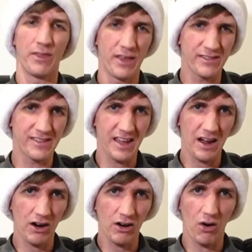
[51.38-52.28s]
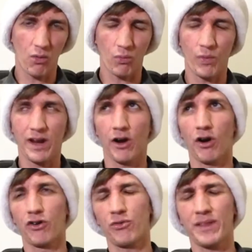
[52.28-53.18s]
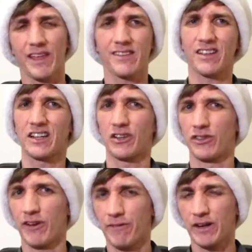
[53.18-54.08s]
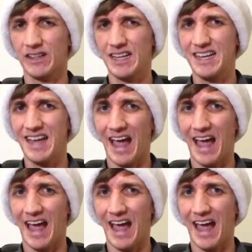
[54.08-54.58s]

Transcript: This year, we are doing things a little differently,